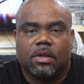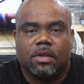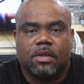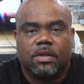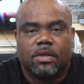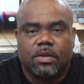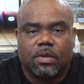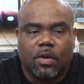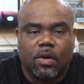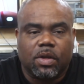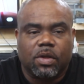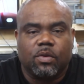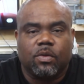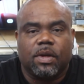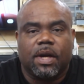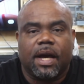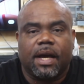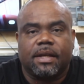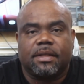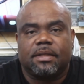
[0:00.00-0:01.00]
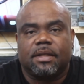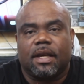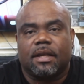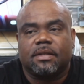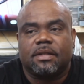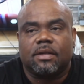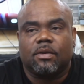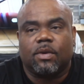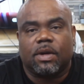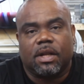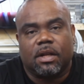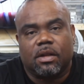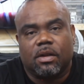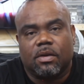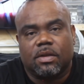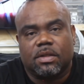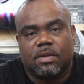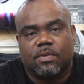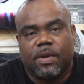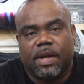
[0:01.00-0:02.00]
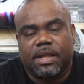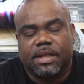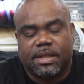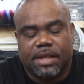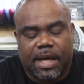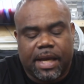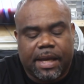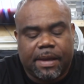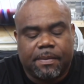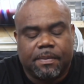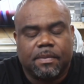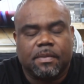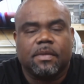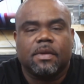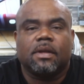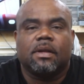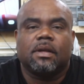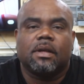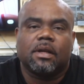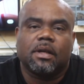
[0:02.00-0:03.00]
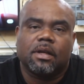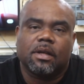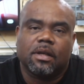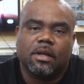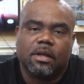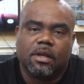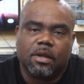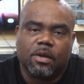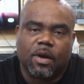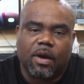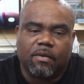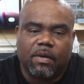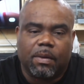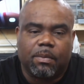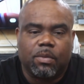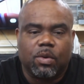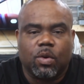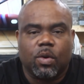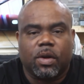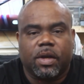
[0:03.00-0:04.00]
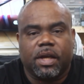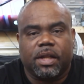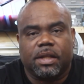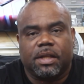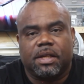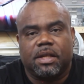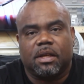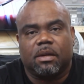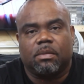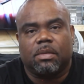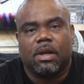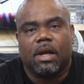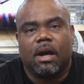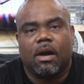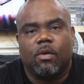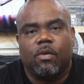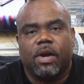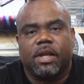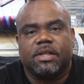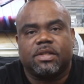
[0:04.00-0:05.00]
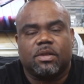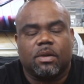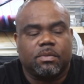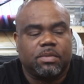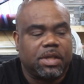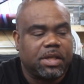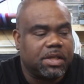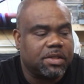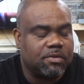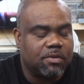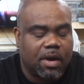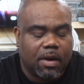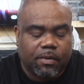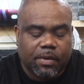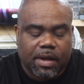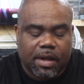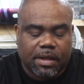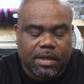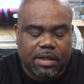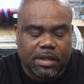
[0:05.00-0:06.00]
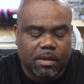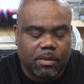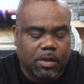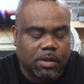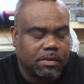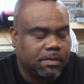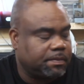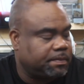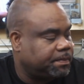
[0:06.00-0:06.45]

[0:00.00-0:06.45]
so you guys can see what it does when time you have a broken cable or when something is wrong with that cable.